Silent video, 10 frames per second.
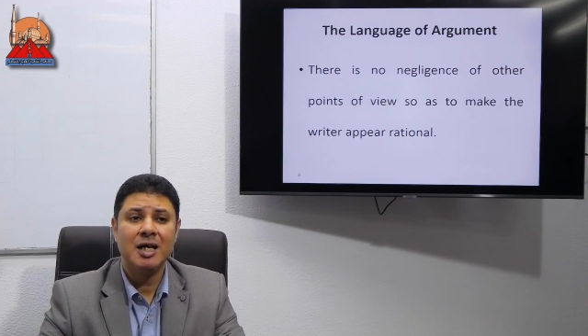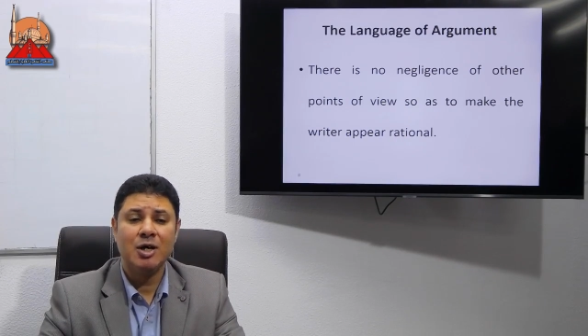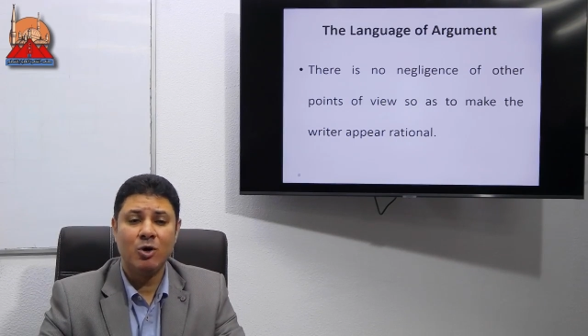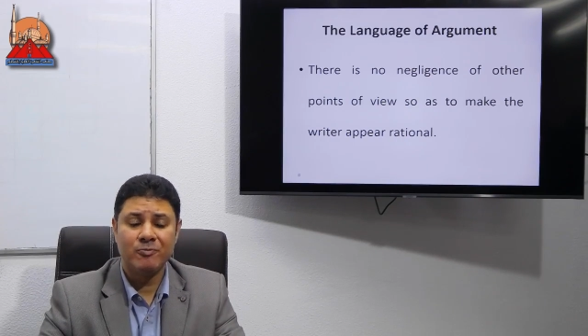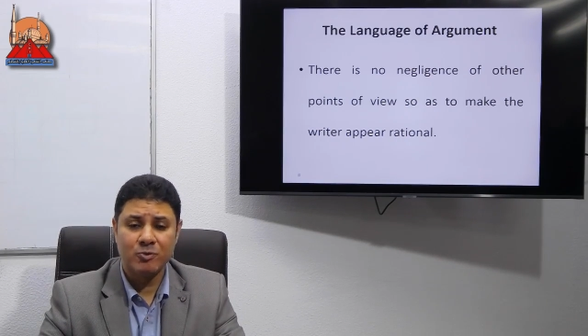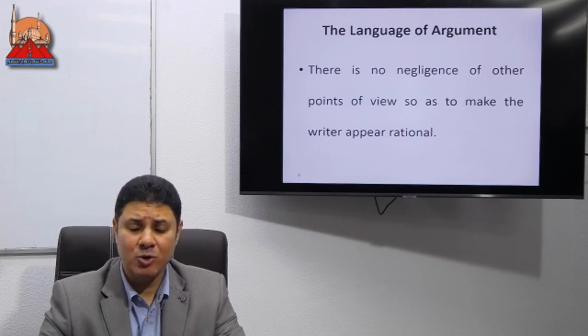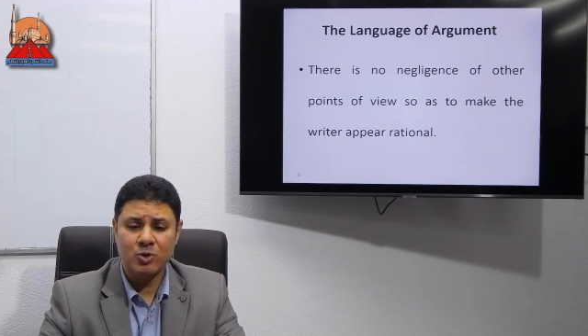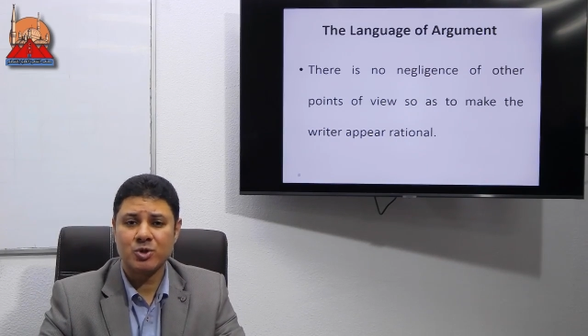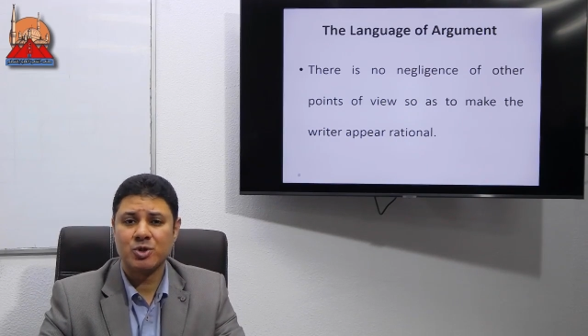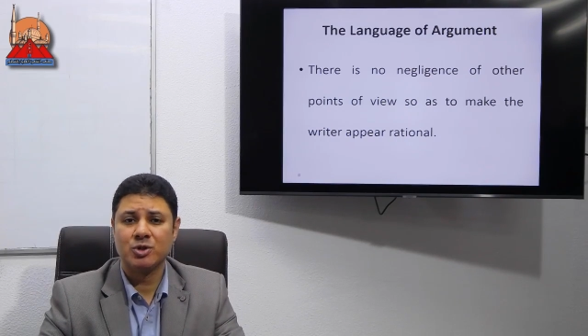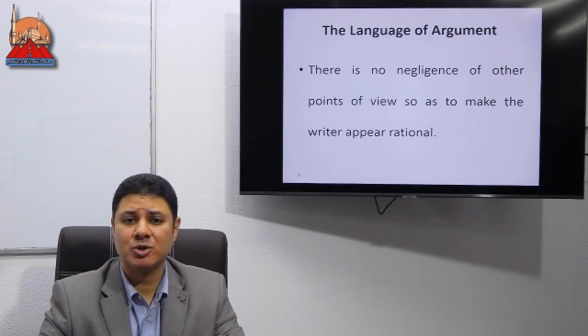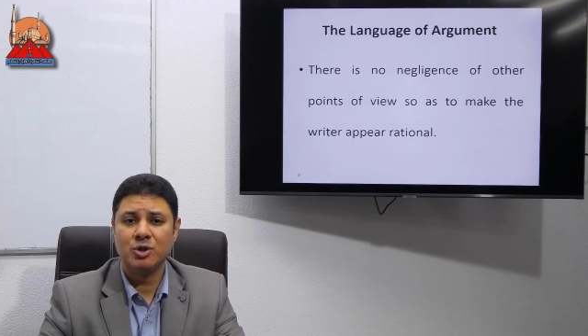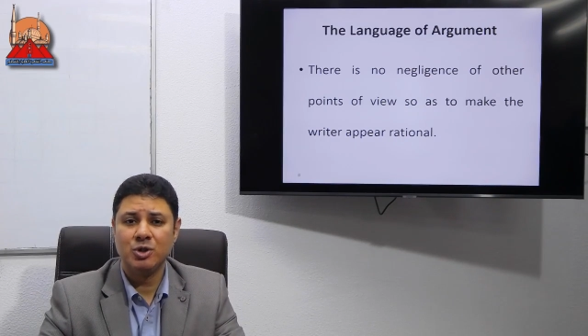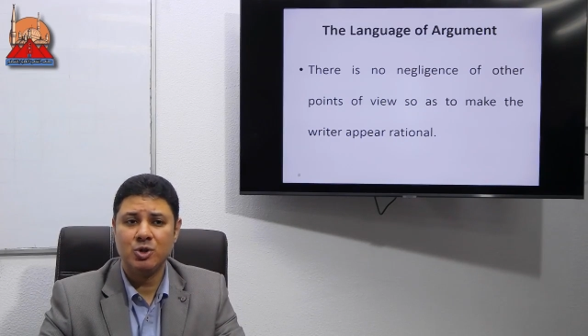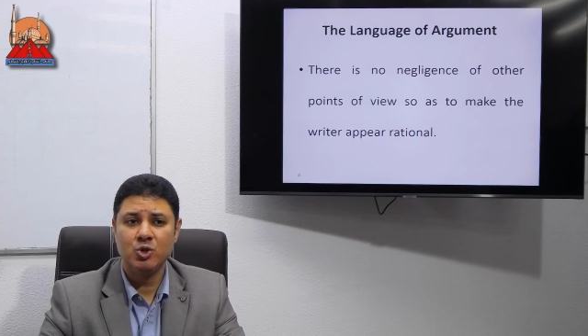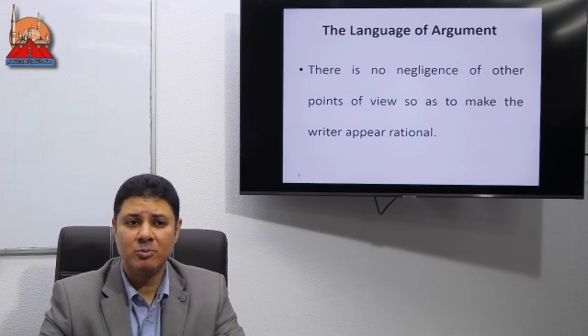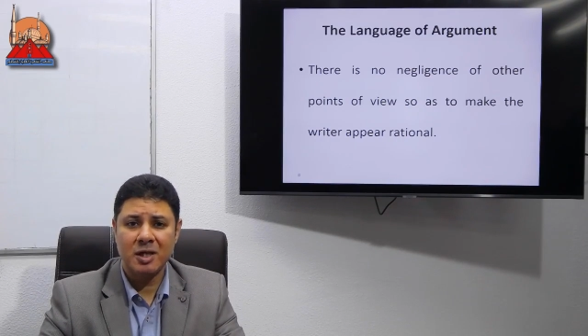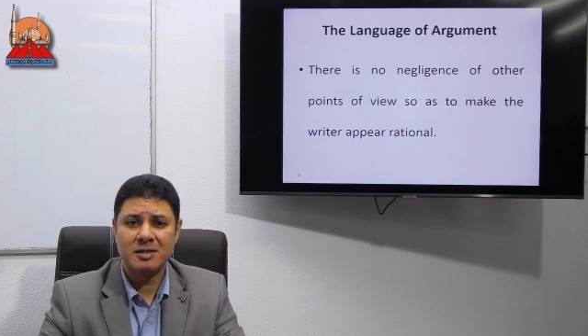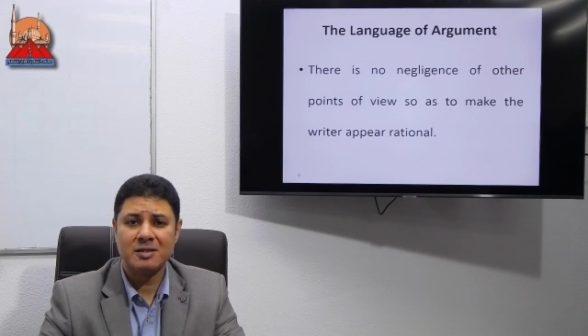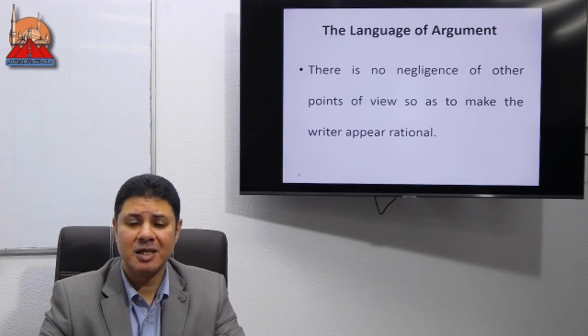Of course, you
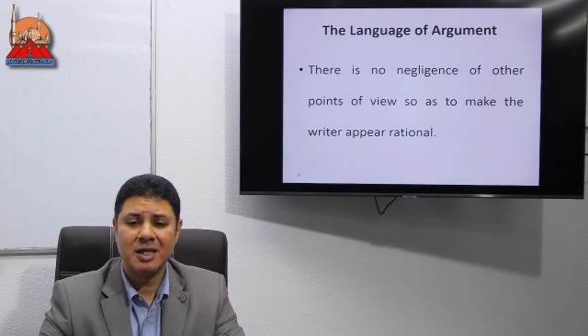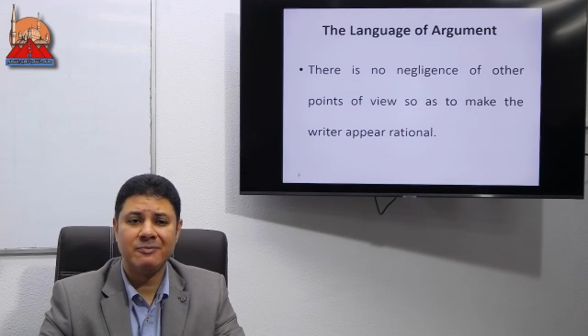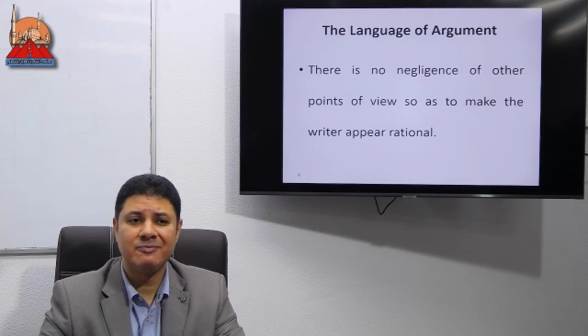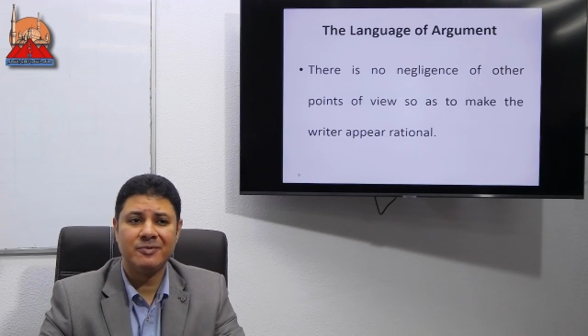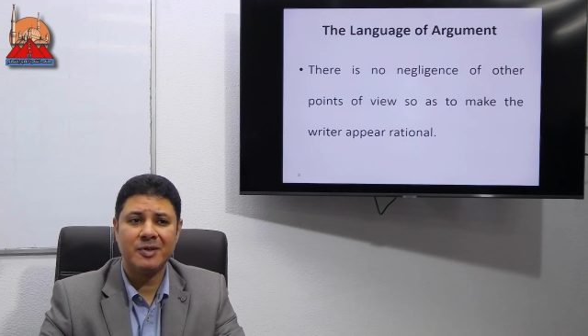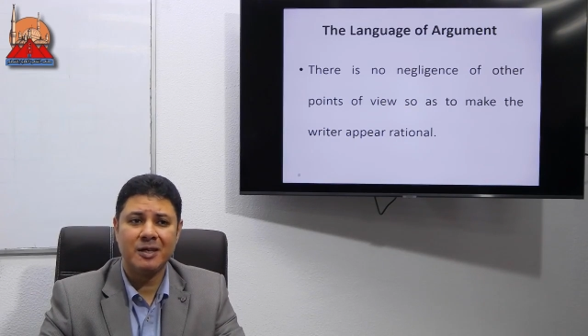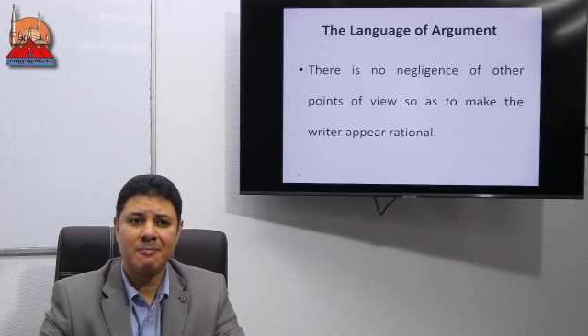must give